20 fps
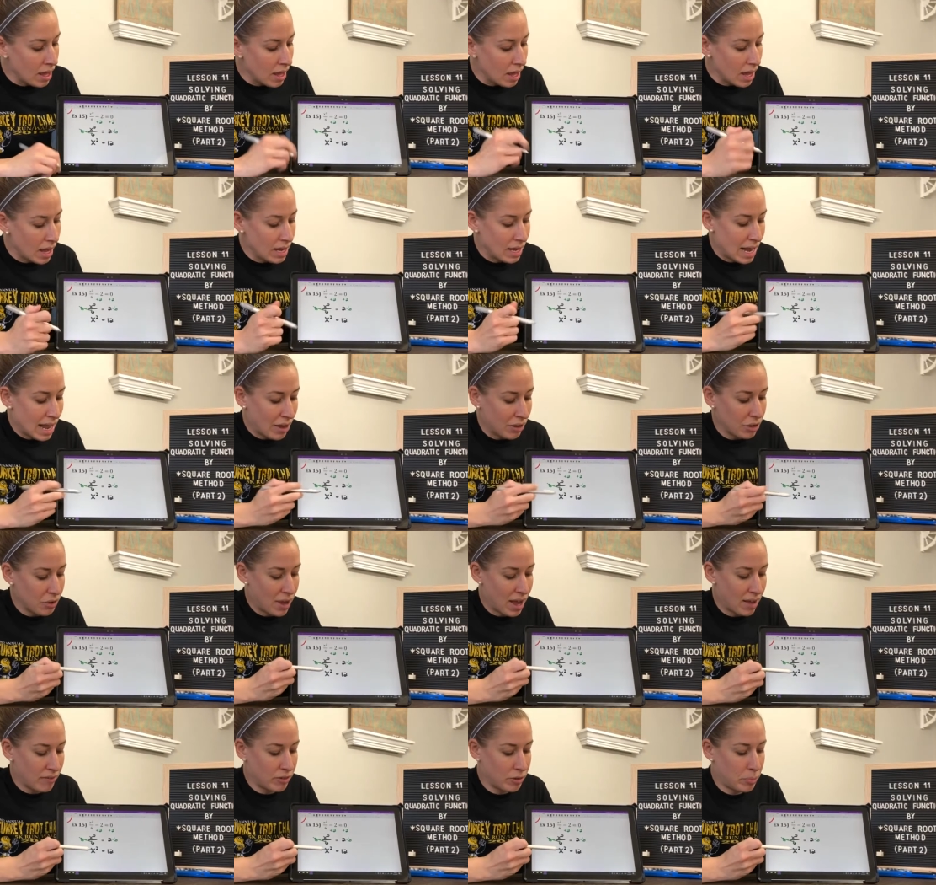And now you
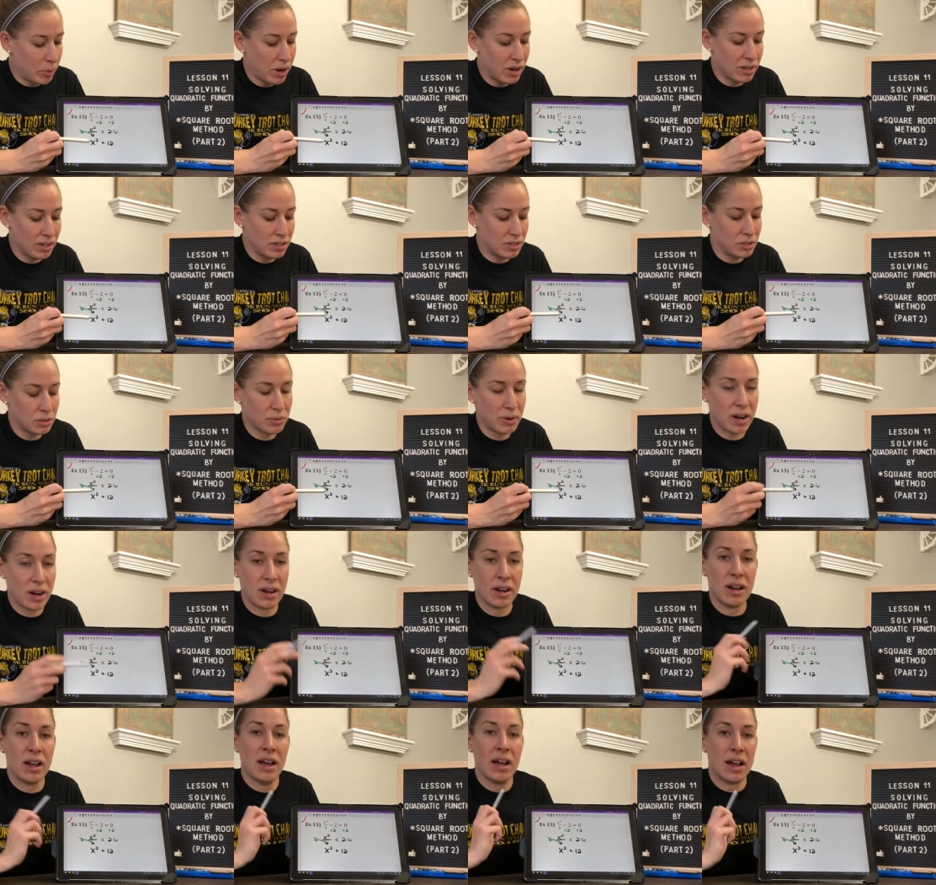have your part that's
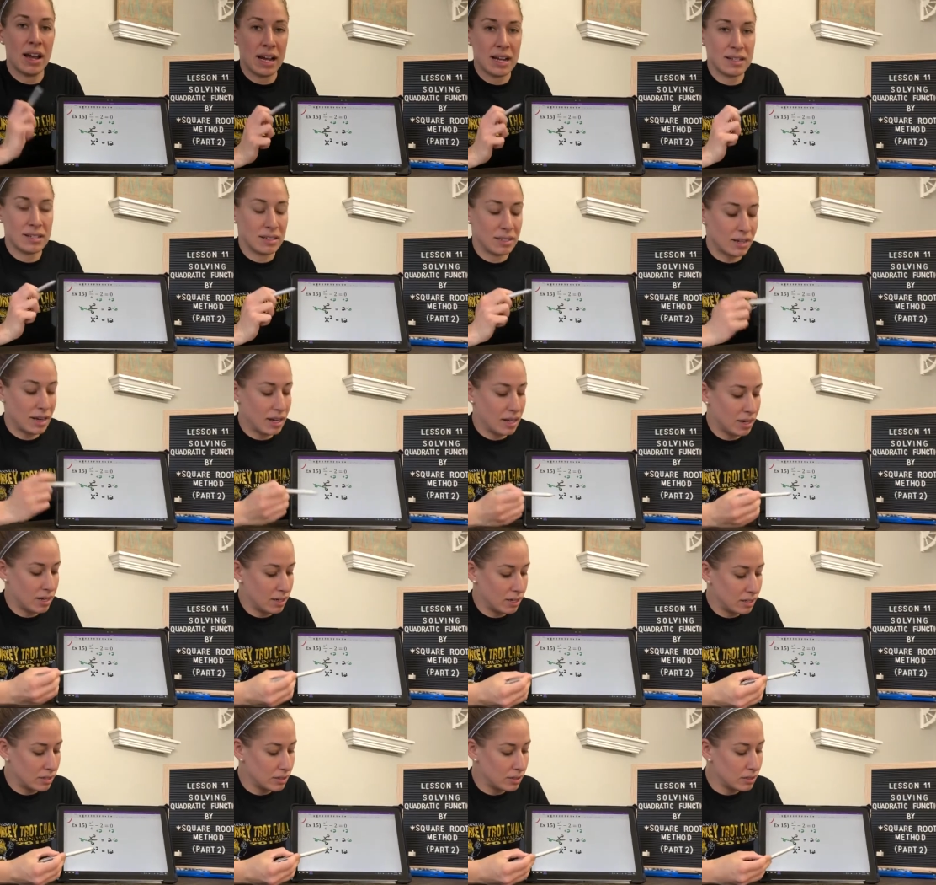squared isolated.
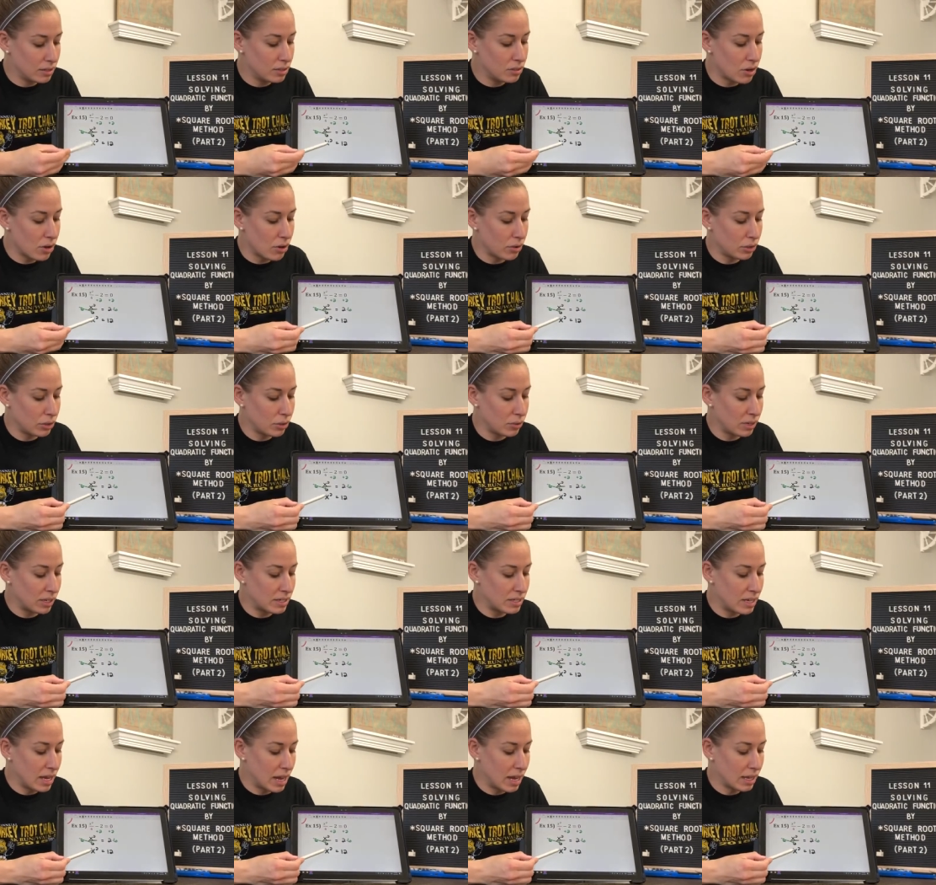So you
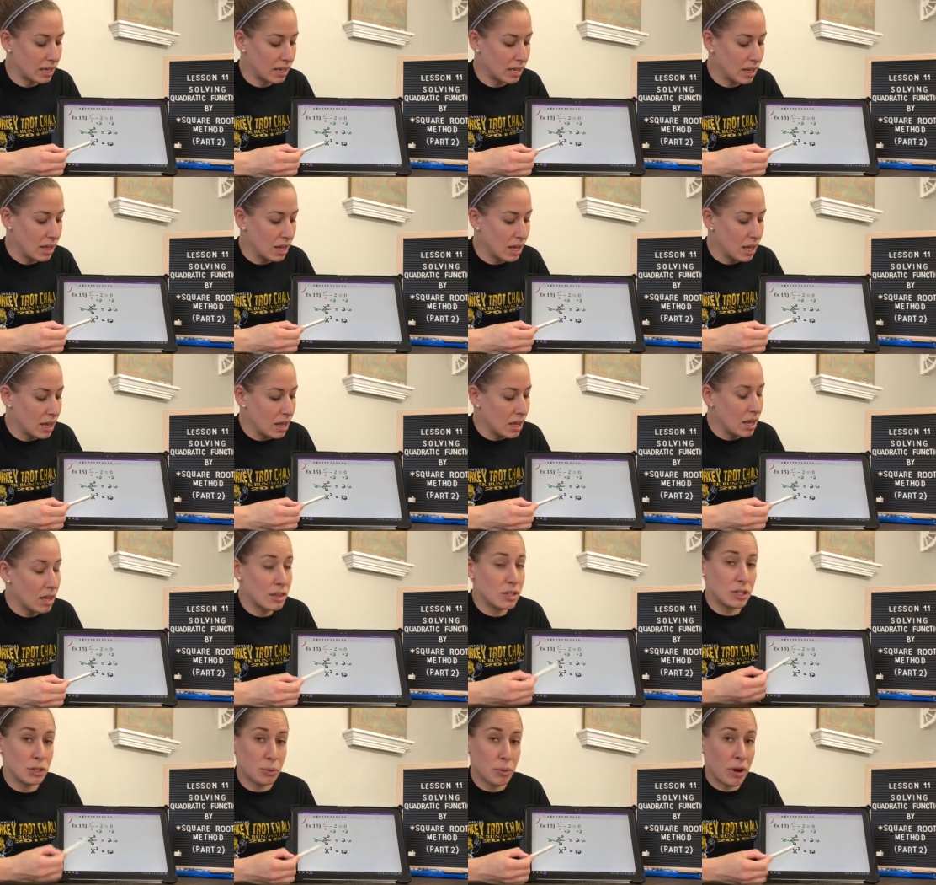can take
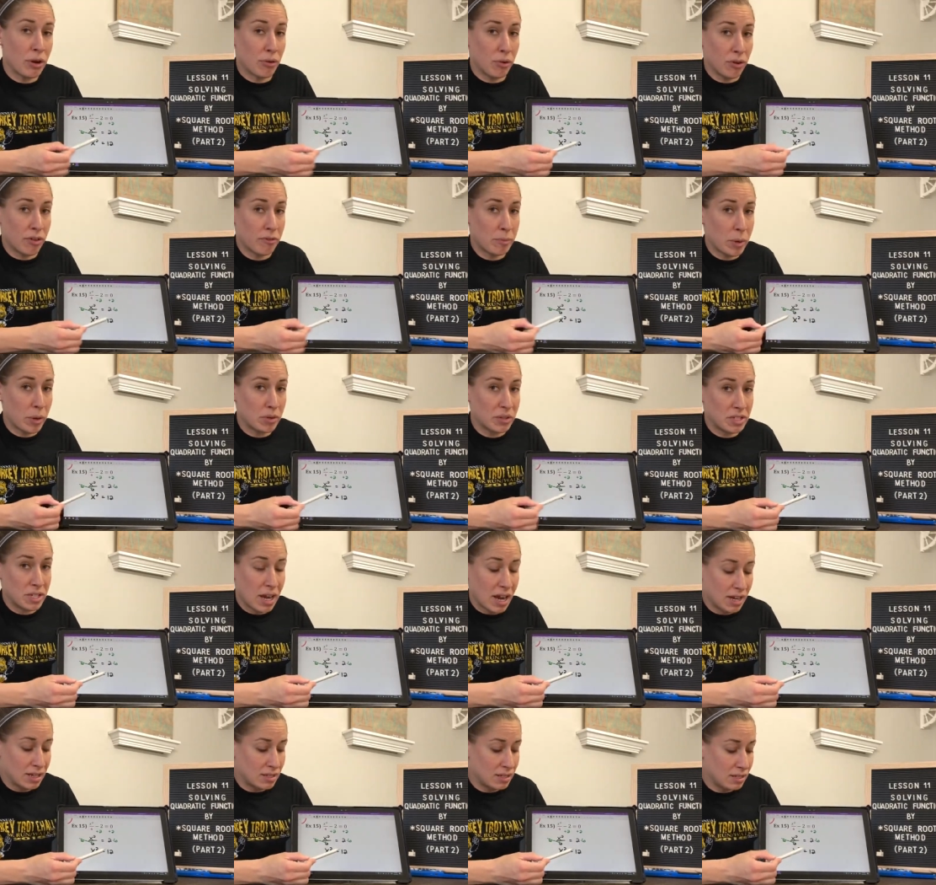the square root of both
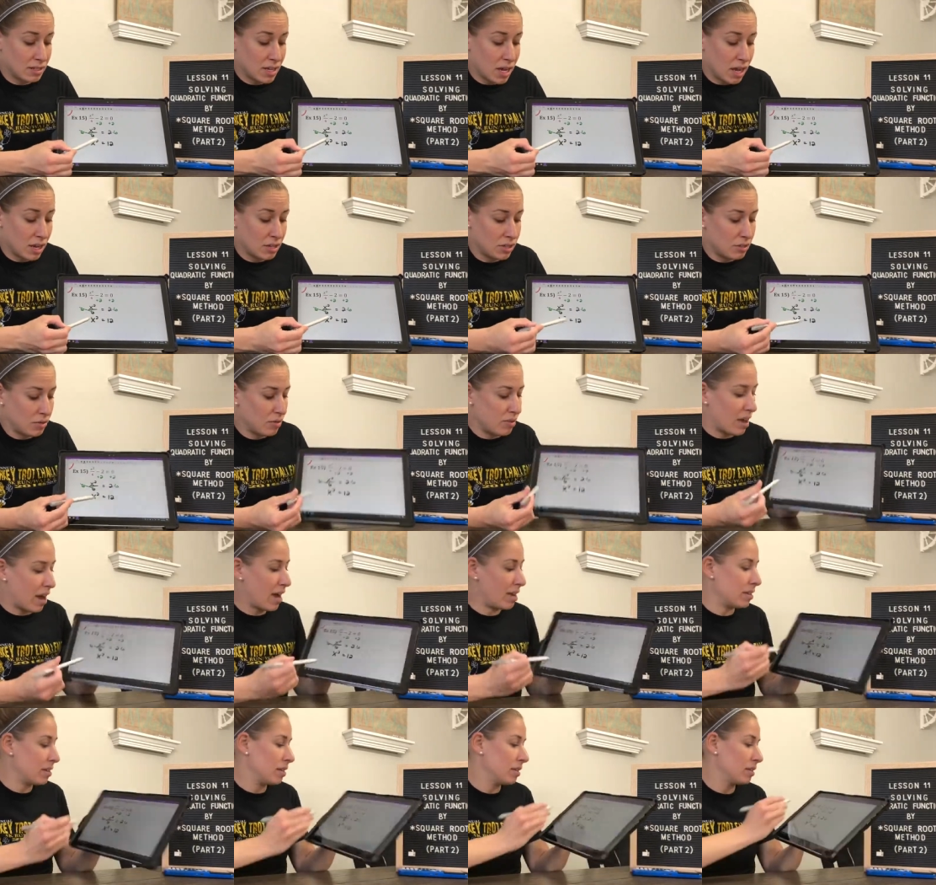sides to undo
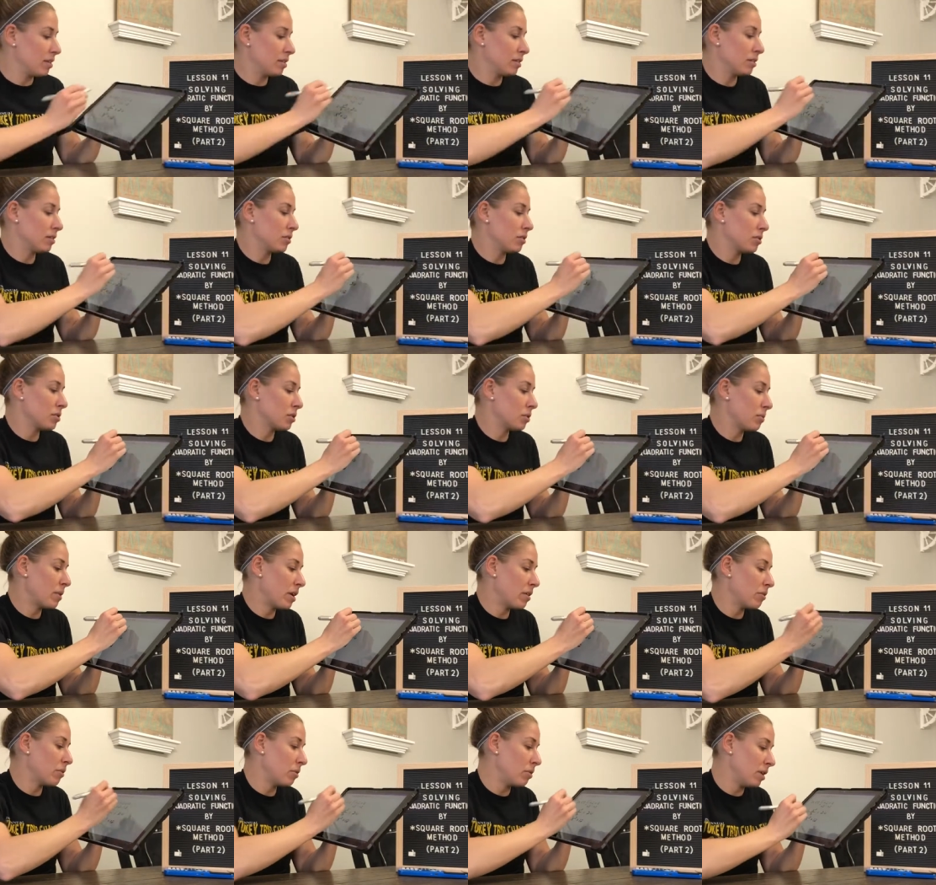that. So
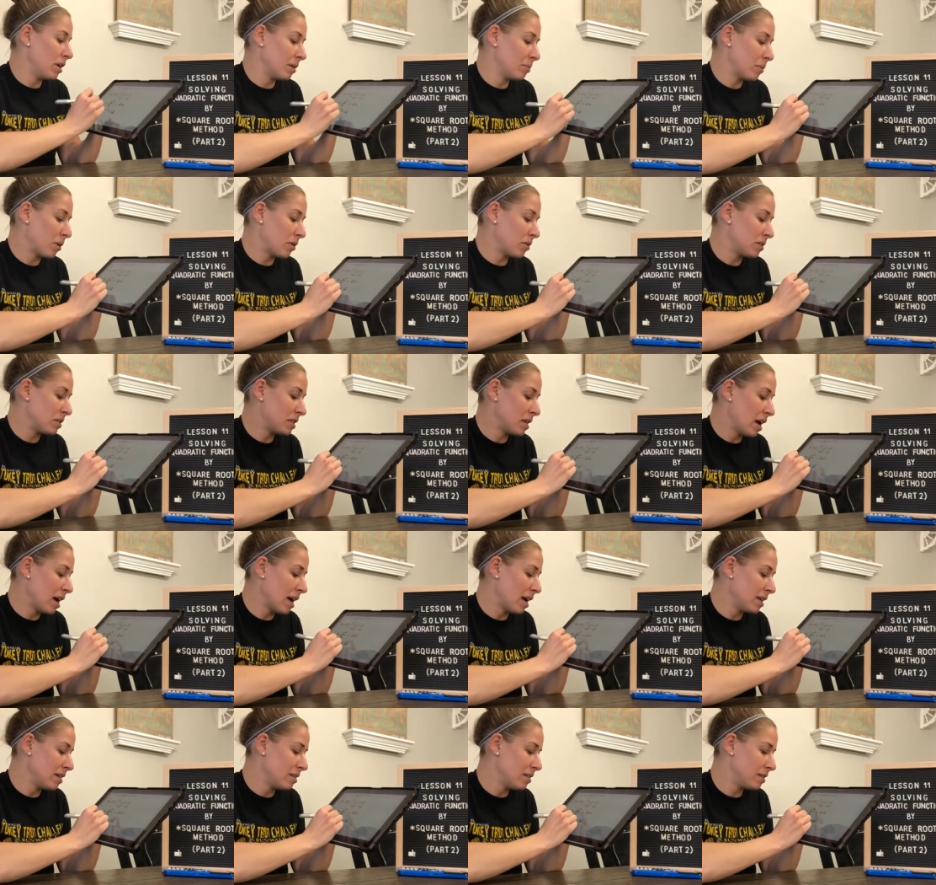square rooting both
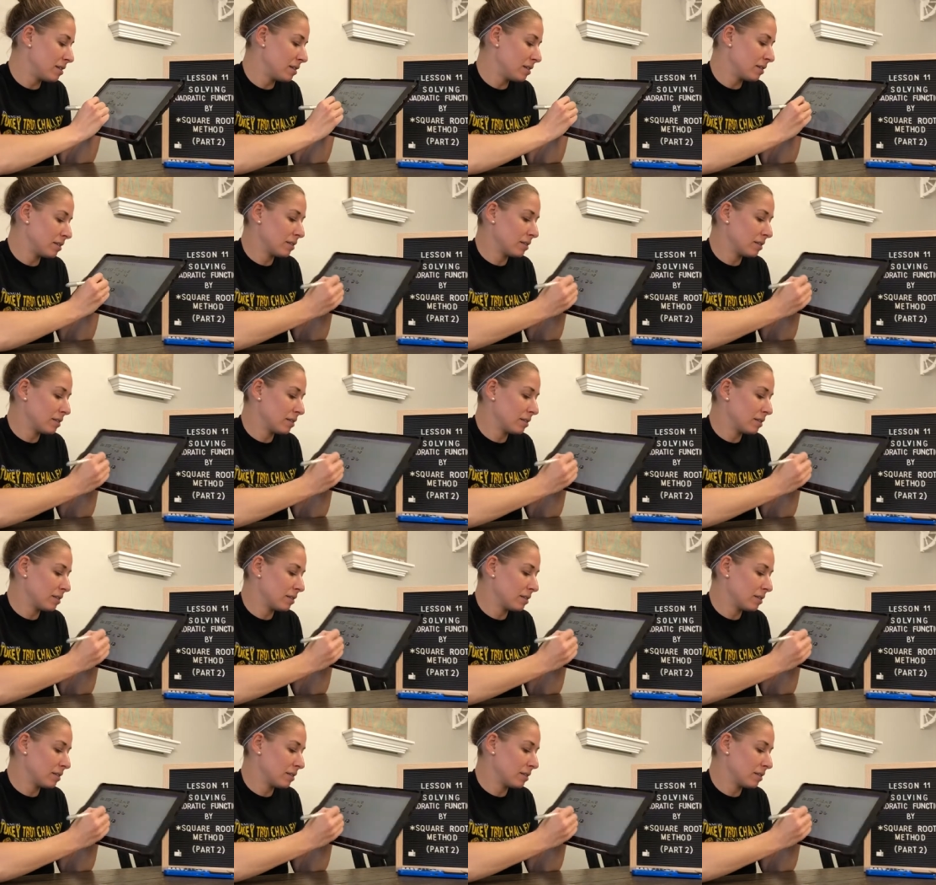sides,